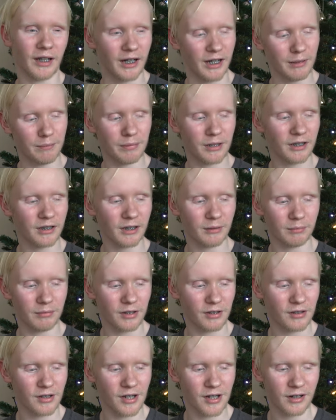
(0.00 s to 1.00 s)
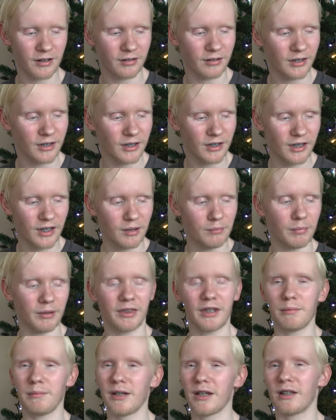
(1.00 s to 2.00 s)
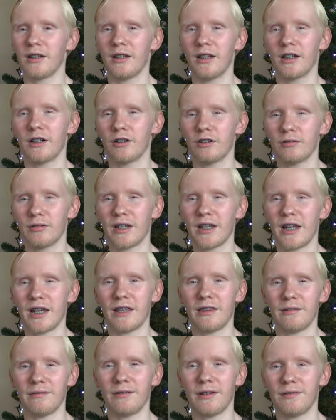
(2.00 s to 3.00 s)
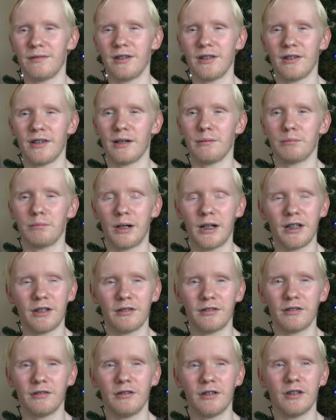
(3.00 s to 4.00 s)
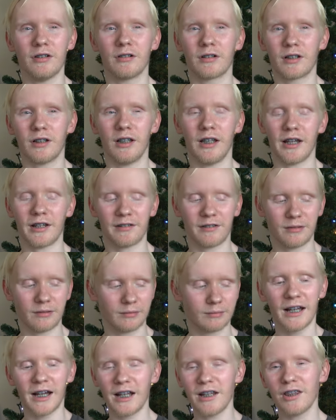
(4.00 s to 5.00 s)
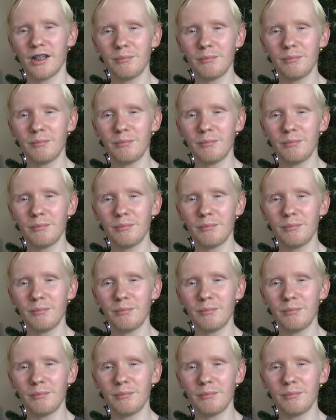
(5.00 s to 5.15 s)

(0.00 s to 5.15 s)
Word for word: that I picked up this year but they make a lot of great 8s to 50s that might suit your collection. At